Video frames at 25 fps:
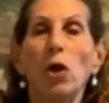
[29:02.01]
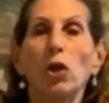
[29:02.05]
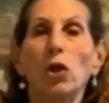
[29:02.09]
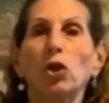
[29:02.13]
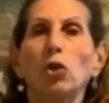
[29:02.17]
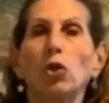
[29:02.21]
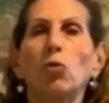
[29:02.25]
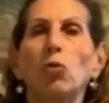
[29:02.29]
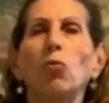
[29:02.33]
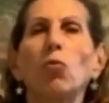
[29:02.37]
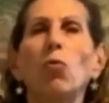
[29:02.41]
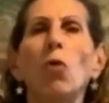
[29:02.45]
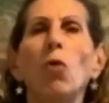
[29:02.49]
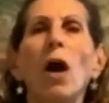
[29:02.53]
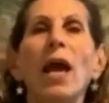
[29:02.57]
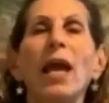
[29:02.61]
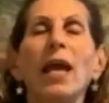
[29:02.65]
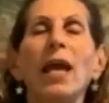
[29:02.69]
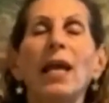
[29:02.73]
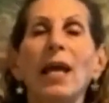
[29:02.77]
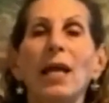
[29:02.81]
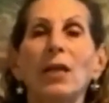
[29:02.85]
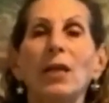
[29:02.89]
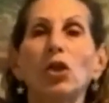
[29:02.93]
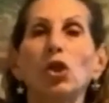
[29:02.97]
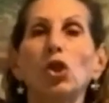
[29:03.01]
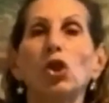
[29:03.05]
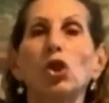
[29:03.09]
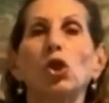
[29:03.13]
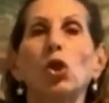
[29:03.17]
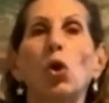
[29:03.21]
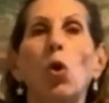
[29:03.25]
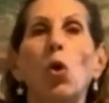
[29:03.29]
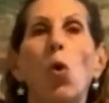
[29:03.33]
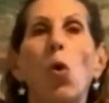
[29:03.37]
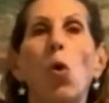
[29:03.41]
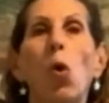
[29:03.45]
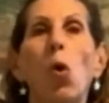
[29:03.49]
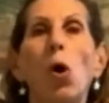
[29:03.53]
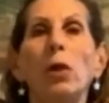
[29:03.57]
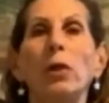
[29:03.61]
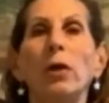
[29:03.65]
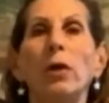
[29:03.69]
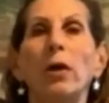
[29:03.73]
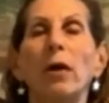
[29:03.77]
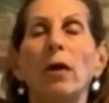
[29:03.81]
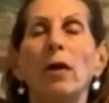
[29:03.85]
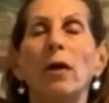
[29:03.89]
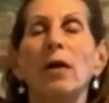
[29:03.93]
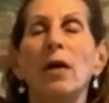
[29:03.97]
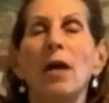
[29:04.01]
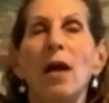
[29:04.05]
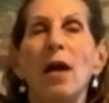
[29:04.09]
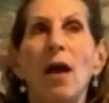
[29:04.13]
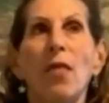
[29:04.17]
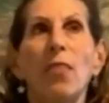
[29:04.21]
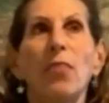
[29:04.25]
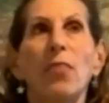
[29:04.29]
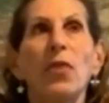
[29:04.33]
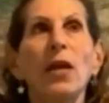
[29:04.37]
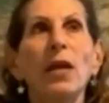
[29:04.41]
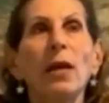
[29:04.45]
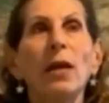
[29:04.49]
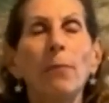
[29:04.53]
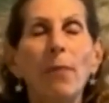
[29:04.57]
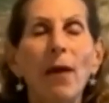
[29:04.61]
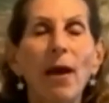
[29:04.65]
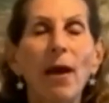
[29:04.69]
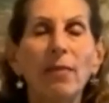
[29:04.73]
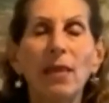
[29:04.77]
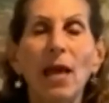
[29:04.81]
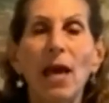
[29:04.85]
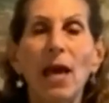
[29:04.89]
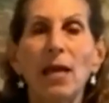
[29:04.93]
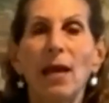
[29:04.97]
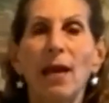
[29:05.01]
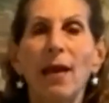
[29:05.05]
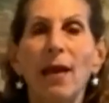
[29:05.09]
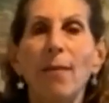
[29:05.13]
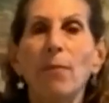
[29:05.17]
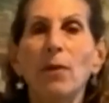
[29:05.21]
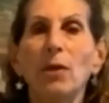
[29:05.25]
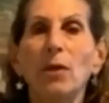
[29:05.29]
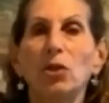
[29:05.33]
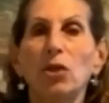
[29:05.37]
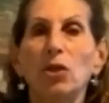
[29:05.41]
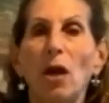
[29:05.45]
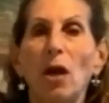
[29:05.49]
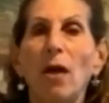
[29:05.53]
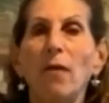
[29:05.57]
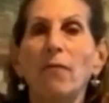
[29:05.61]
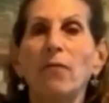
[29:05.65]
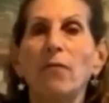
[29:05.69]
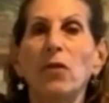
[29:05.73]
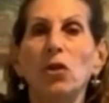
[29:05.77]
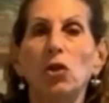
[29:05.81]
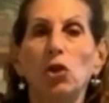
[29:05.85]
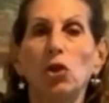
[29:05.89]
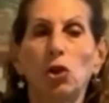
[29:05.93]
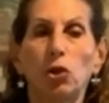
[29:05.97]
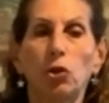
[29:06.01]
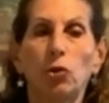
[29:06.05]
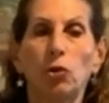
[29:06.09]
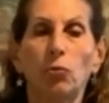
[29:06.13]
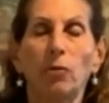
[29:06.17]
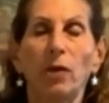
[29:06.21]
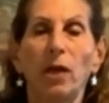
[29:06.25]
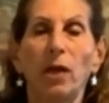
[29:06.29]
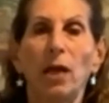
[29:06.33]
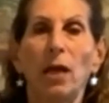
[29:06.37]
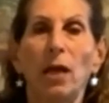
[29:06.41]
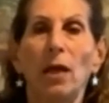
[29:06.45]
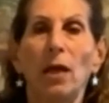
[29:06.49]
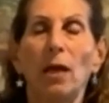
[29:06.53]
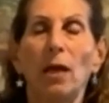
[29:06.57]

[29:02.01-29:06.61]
Try and get taller. Think about that image of the tree.